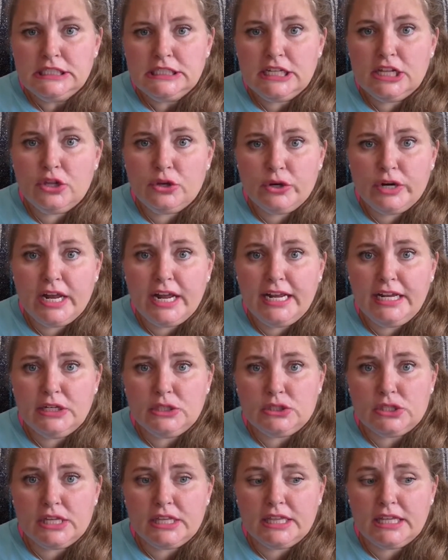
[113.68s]
Killer in High
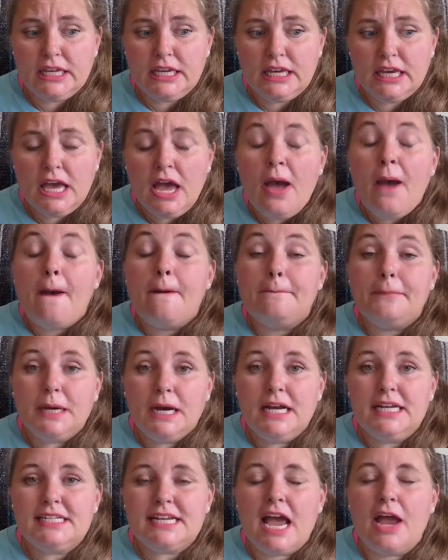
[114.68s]
Heels, I think.
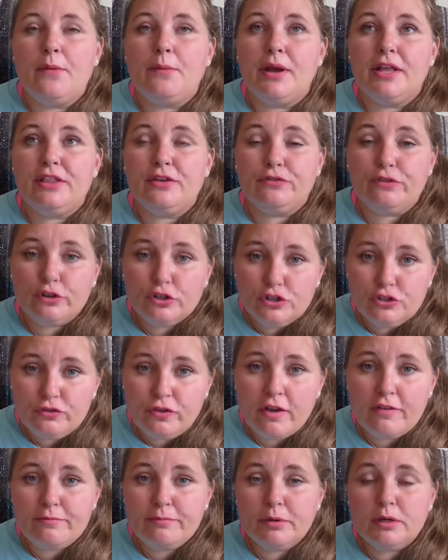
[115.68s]
But I read the first
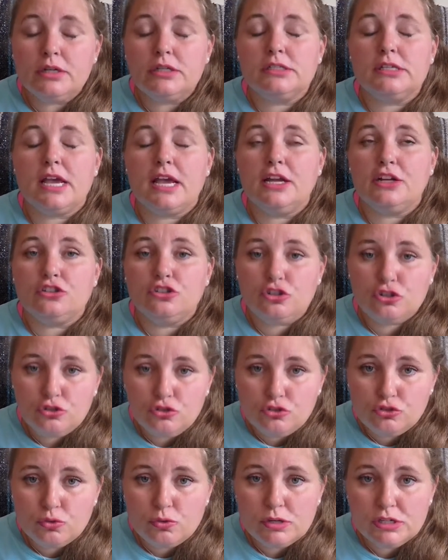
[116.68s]
5 books and 2
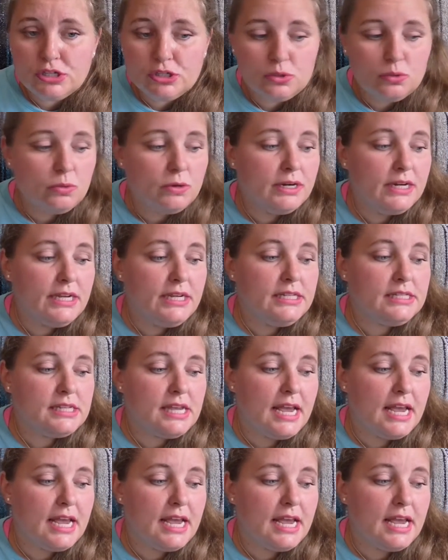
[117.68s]
short stories,